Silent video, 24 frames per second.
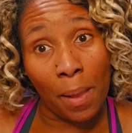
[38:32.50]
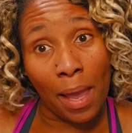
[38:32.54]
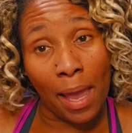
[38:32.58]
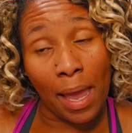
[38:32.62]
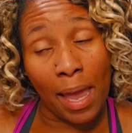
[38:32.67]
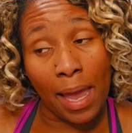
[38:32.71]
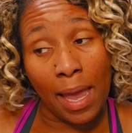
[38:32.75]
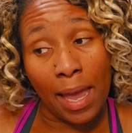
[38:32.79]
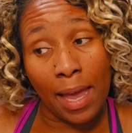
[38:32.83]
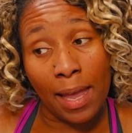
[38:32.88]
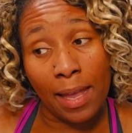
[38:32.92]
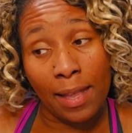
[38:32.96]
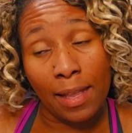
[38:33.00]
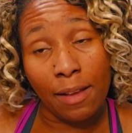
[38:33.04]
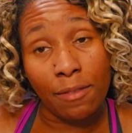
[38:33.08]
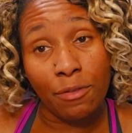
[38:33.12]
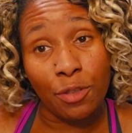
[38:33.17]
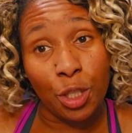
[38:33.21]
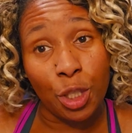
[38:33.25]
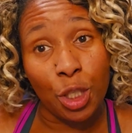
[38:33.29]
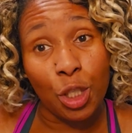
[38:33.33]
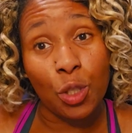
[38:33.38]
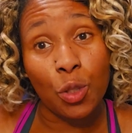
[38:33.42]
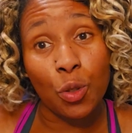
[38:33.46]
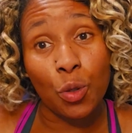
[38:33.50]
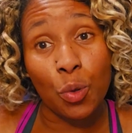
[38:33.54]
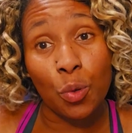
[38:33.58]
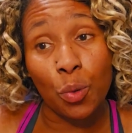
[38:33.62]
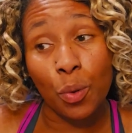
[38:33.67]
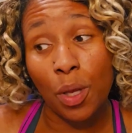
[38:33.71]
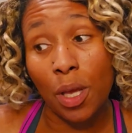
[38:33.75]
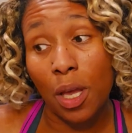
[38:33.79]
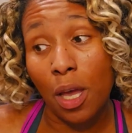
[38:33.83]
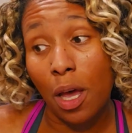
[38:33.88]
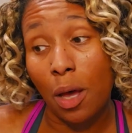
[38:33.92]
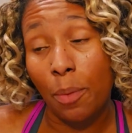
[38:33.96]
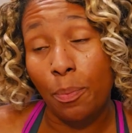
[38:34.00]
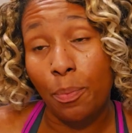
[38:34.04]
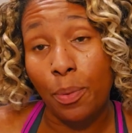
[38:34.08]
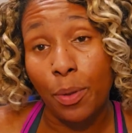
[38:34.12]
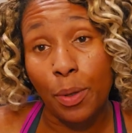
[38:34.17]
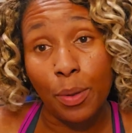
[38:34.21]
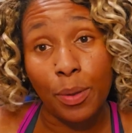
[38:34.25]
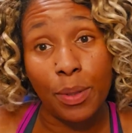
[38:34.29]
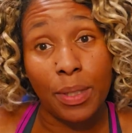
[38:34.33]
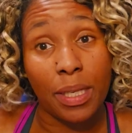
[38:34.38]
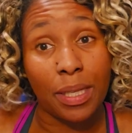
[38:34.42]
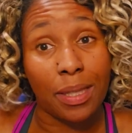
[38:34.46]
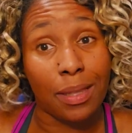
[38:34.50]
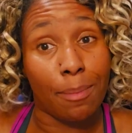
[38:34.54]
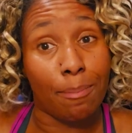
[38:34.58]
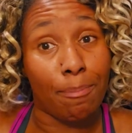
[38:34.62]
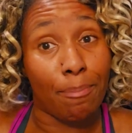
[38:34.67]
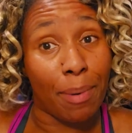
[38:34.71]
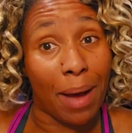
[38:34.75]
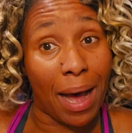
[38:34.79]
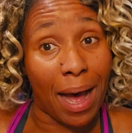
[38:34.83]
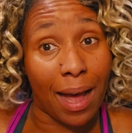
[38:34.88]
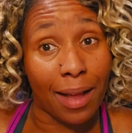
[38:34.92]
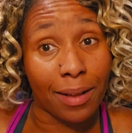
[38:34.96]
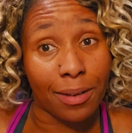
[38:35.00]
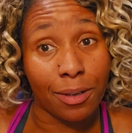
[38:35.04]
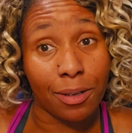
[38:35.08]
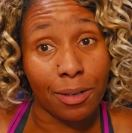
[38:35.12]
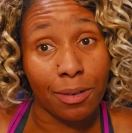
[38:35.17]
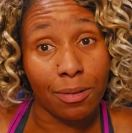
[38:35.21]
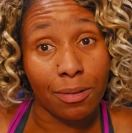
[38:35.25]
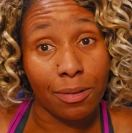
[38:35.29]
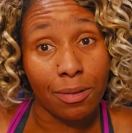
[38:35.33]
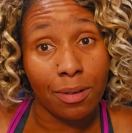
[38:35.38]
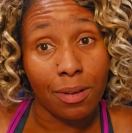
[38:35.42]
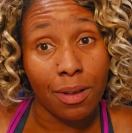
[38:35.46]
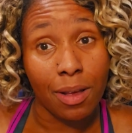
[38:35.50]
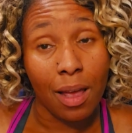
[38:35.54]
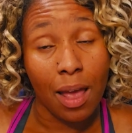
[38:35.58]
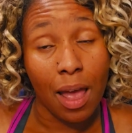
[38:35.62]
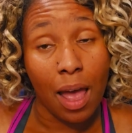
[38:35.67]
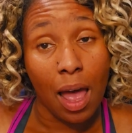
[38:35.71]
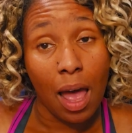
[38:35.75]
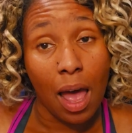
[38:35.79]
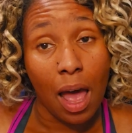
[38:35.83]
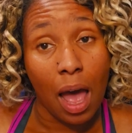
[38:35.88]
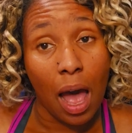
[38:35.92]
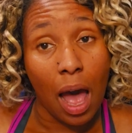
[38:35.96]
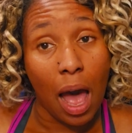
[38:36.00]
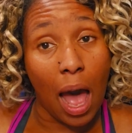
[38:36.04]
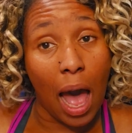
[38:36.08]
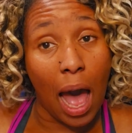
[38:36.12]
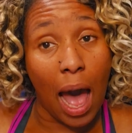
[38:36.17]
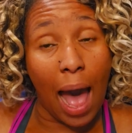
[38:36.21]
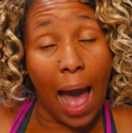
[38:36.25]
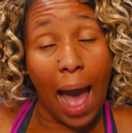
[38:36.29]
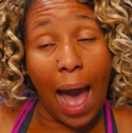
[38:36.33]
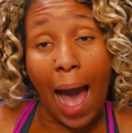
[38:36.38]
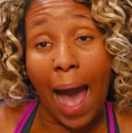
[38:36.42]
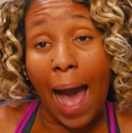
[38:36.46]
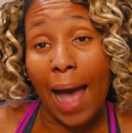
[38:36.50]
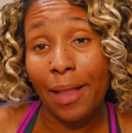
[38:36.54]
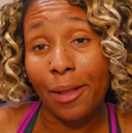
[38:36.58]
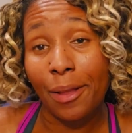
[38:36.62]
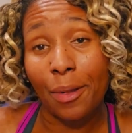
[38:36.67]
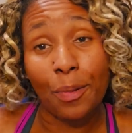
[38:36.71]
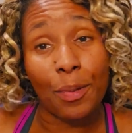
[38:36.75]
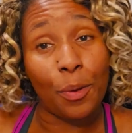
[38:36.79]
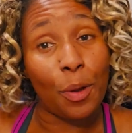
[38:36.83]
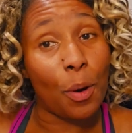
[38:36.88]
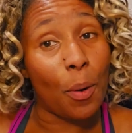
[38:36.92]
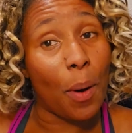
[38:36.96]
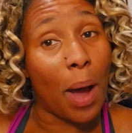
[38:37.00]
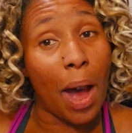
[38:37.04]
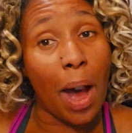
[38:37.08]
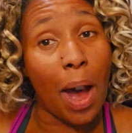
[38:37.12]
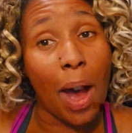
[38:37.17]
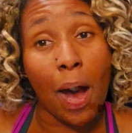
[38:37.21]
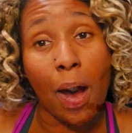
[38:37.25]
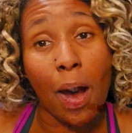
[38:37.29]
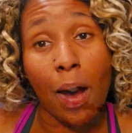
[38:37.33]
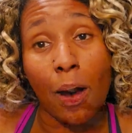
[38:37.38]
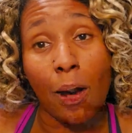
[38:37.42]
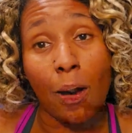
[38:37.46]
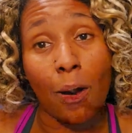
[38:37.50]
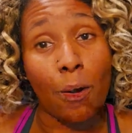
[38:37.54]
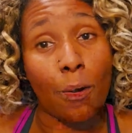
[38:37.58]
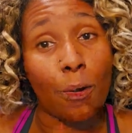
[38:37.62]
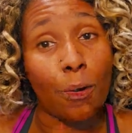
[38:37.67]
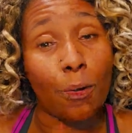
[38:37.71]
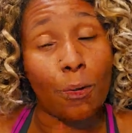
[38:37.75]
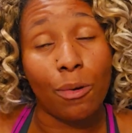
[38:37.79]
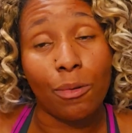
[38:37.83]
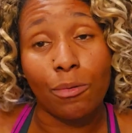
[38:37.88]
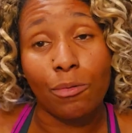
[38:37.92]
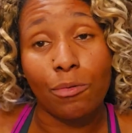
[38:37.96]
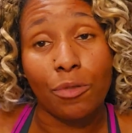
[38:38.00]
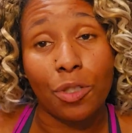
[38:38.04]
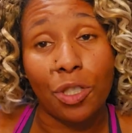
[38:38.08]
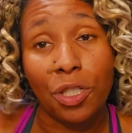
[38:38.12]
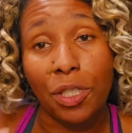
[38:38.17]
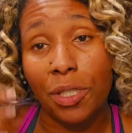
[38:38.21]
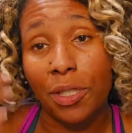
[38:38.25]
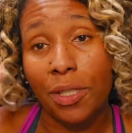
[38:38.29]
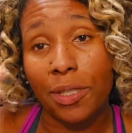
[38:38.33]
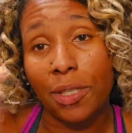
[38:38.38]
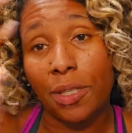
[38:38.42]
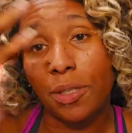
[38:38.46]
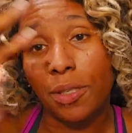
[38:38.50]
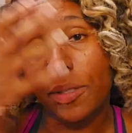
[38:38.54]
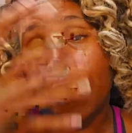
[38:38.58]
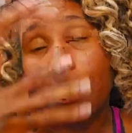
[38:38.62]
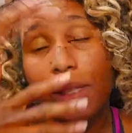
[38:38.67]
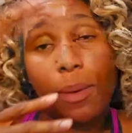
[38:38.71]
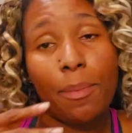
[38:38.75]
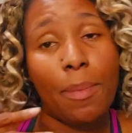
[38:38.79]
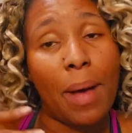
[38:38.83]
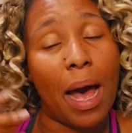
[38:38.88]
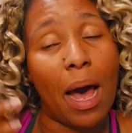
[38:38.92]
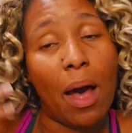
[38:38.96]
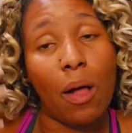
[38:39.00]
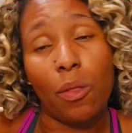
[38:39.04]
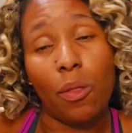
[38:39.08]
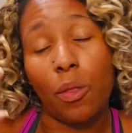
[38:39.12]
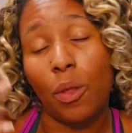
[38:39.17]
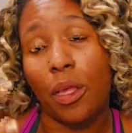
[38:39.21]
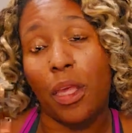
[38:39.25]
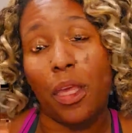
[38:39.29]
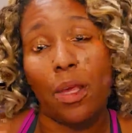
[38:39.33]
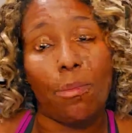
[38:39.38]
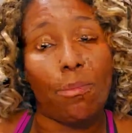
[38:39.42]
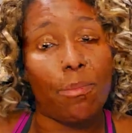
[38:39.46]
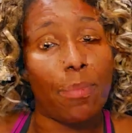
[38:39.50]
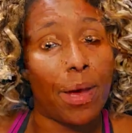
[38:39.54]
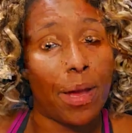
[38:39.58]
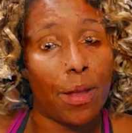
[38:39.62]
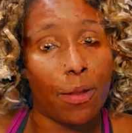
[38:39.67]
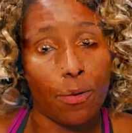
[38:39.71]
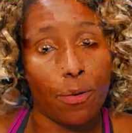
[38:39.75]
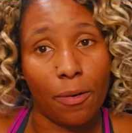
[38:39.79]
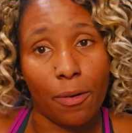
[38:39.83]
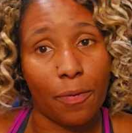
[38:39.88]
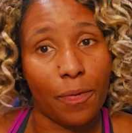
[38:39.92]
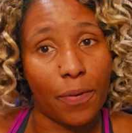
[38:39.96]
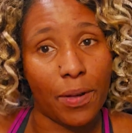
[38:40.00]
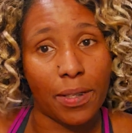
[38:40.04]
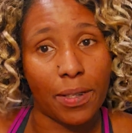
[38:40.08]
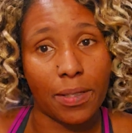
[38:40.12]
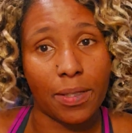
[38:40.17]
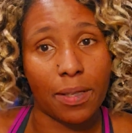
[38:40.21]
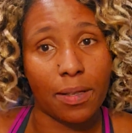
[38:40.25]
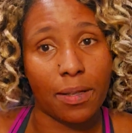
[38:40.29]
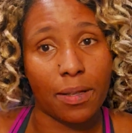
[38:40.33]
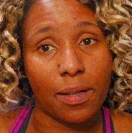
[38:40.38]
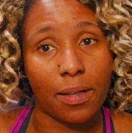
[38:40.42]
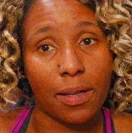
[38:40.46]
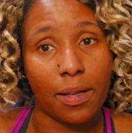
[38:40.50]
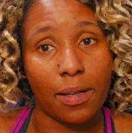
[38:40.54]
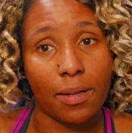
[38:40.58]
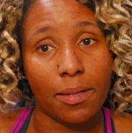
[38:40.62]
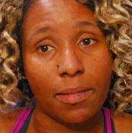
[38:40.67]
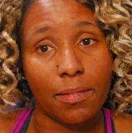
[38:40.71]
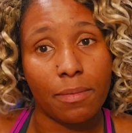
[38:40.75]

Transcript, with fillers: And if she's truly abusing the bottle, I don't know how she's still somehow looking better physically.